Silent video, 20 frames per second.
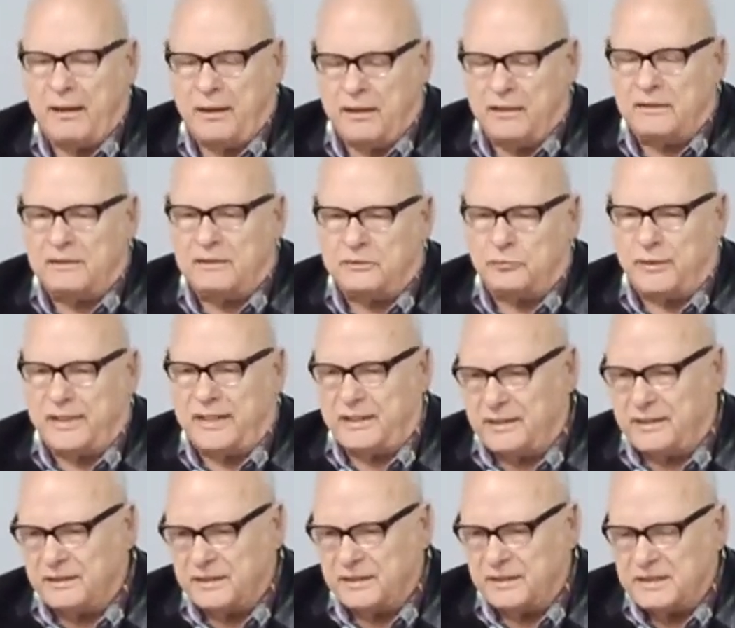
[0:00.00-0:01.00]
And we
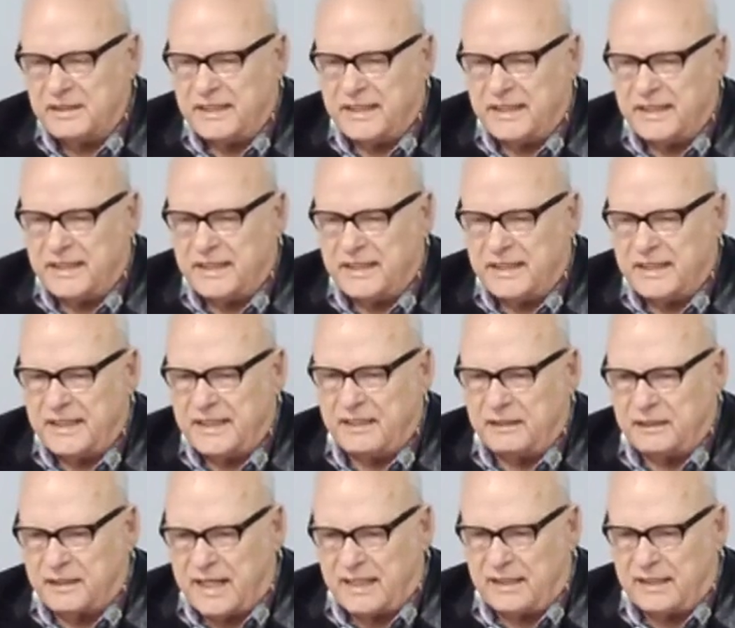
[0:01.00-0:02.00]
I
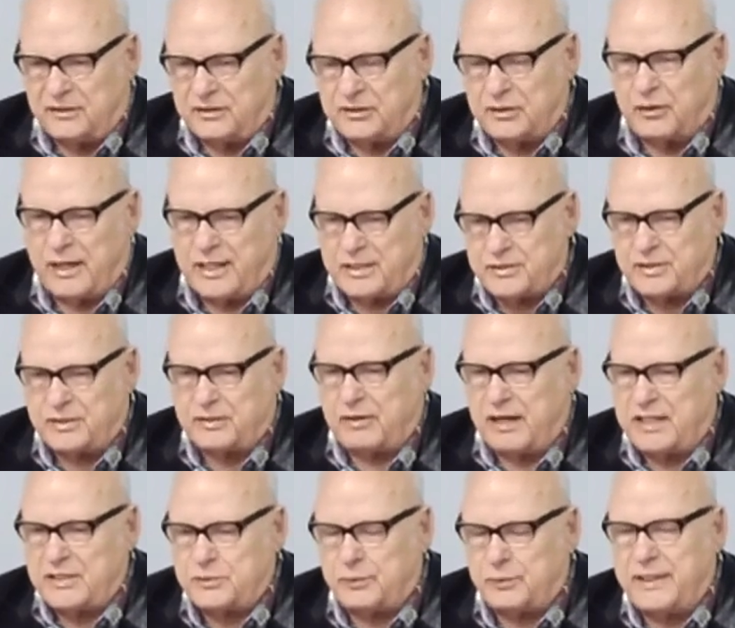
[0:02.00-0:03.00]
uh, got undergraduate and
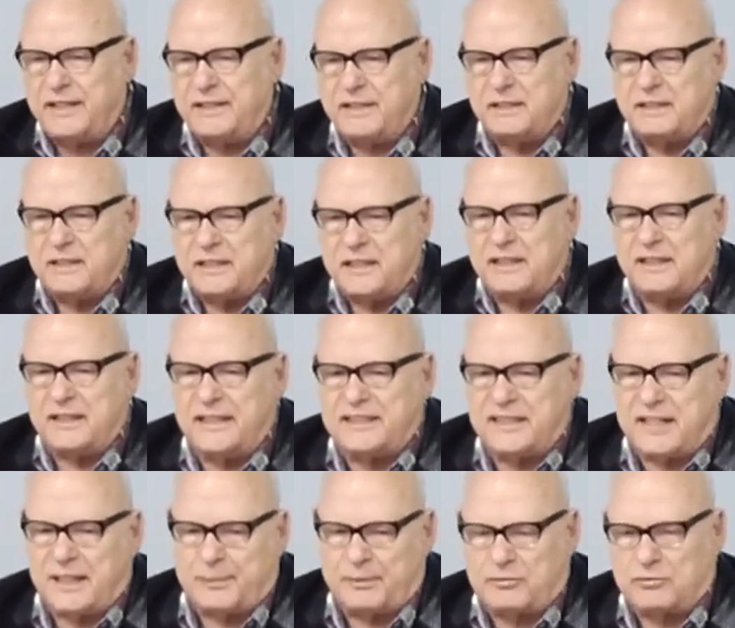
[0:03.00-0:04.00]
graduate. I ended up
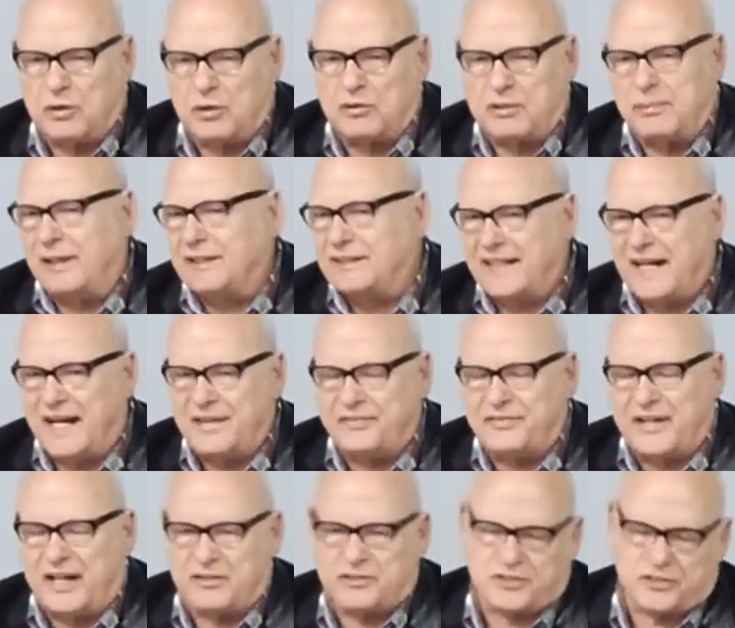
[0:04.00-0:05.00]
enrolling about
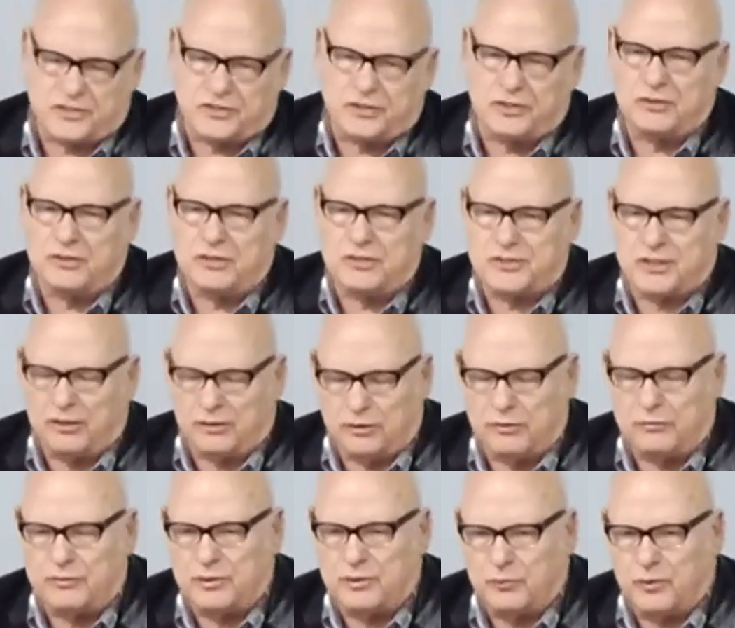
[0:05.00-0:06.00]
9,000 students all over
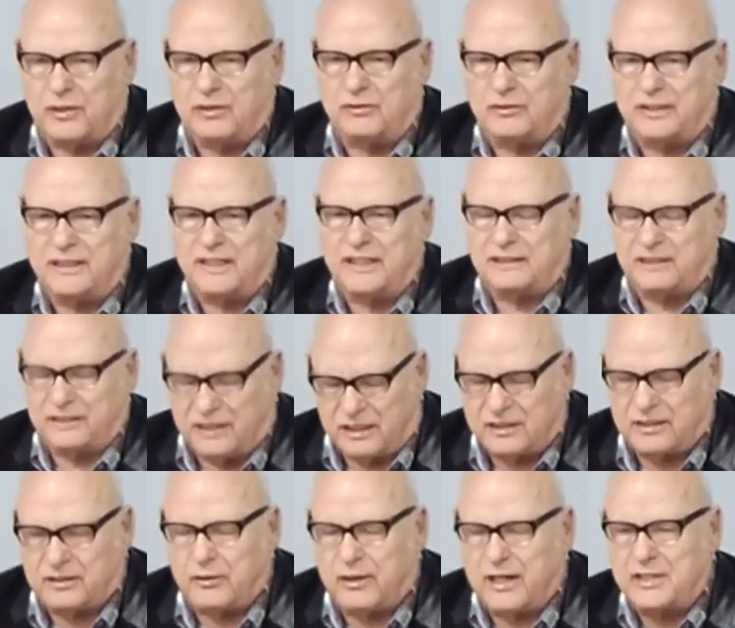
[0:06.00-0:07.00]
the world and had a lot of
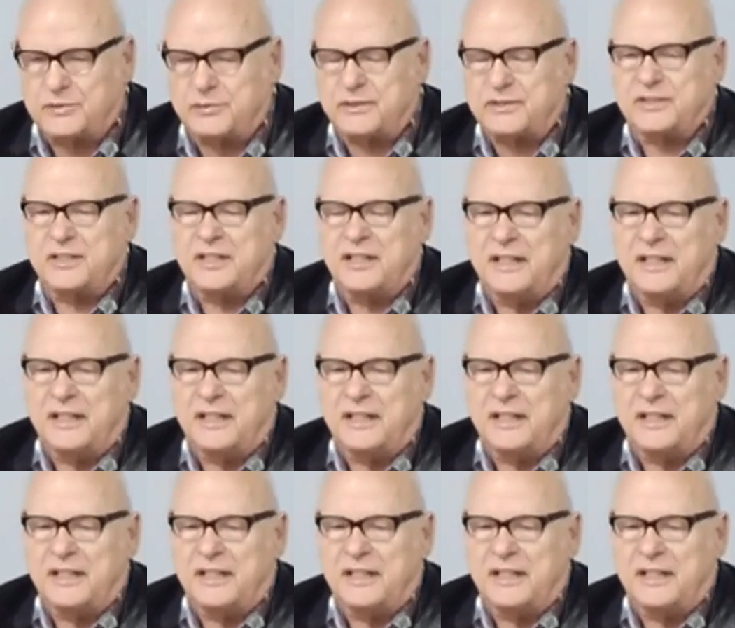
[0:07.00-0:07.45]
graduates.